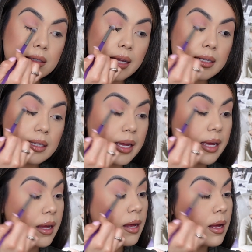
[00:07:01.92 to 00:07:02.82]

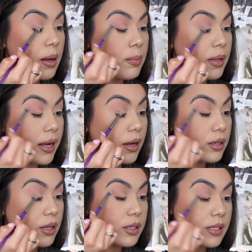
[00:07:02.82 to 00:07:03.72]
lightly apply
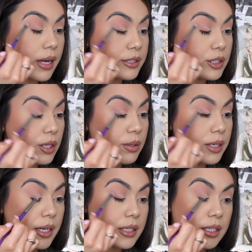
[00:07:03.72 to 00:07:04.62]
on it this eyeshadow,
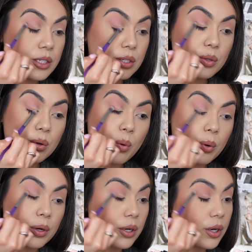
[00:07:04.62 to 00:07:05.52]
connecting it to the
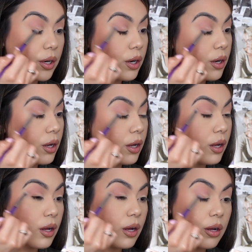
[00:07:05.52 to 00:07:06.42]
corner
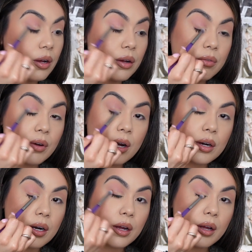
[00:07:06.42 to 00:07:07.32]
of
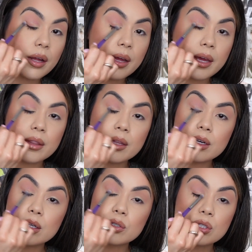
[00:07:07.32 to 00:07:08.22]
our eye, and
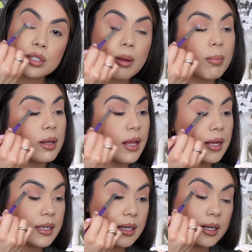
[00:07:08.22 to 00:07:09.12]
then just
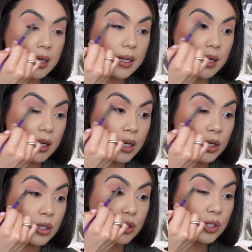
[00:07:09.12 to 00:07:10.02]
blending it in
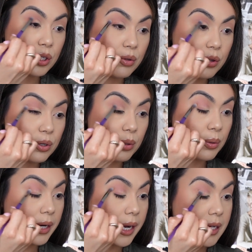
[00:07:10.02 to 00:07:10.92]
to the
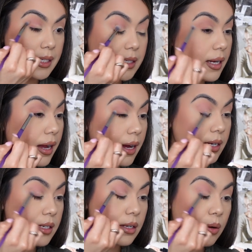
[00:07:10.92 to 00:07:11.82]
crease
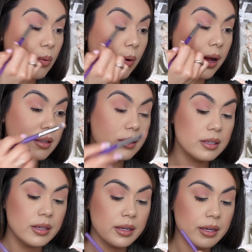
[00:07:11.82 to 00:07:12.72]
as
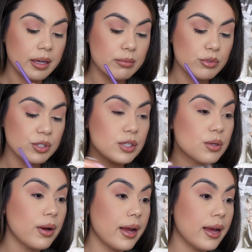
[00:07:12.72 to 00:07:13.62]
well. And we're just gonna
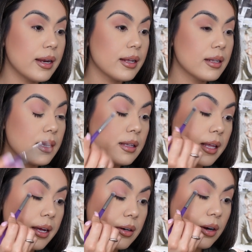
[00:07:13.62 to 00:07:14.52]
go ahead and
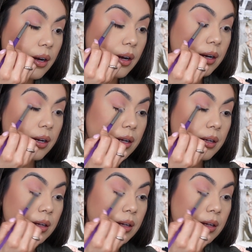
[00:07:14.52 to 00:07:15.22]
layer on